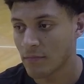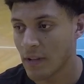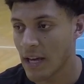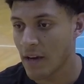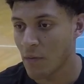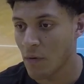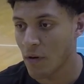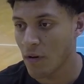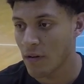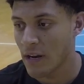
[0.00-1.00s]
They
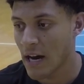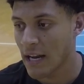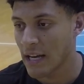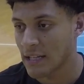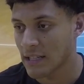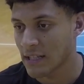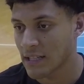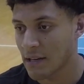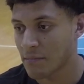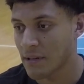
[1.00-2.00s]
were not as
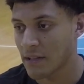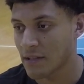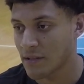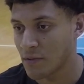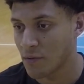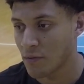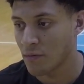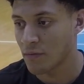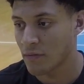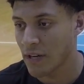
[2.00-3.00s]
accepting to
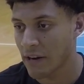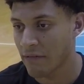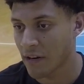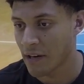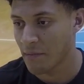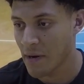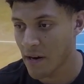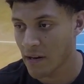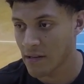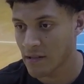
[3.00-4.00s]
African
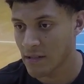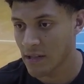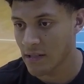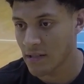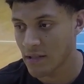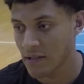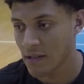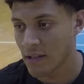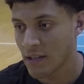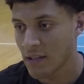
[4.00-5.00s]
Americans as
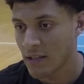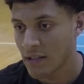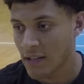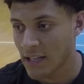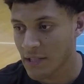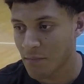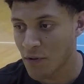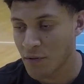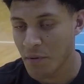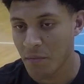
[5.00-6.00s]
I guess
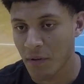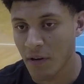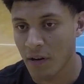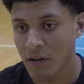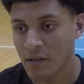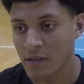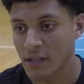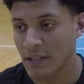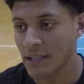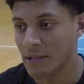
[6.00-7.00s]
most people are,
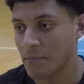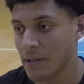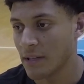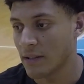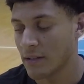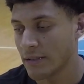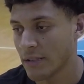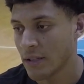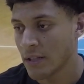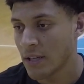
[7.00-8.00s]
and
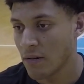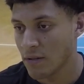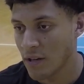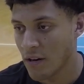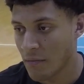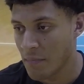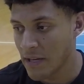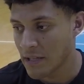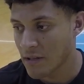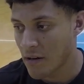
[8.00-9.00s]
it was all
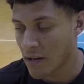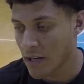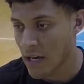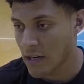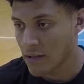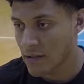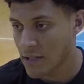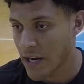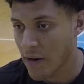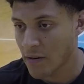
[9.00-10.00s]
based on kind of
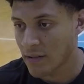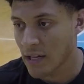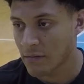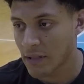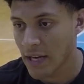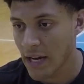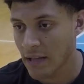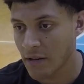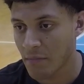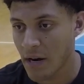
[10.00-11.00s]
stereotypes that they had
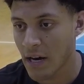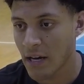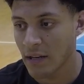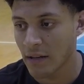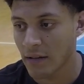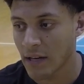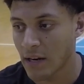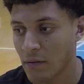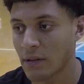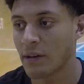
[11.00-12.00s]
in their mind and kind
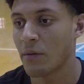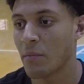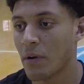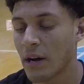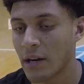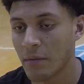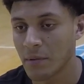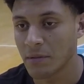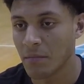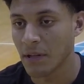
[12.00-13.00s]
of what they were brought up
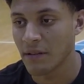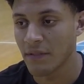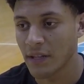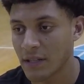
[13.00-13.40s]
as believing.